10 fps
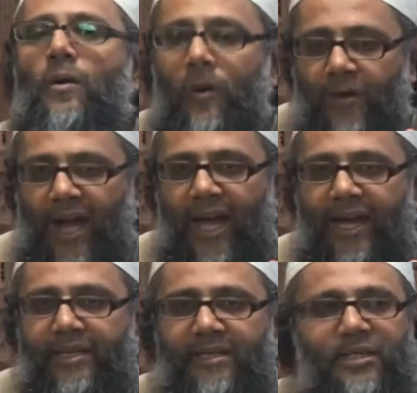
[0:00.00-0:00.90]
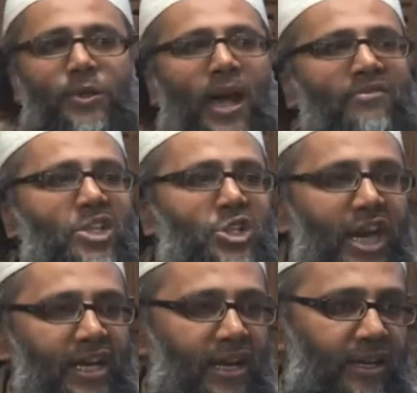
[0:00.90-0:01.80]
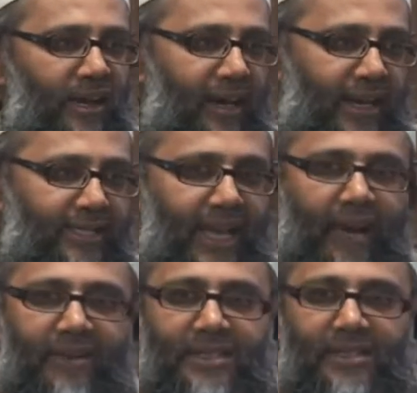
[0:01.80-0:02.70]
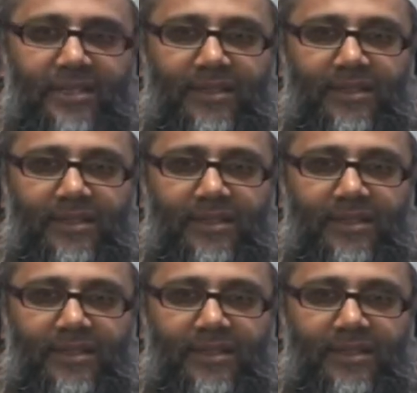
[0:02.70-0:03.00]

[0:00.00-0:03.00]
Or and you'll have a Jekyll and Hyde character.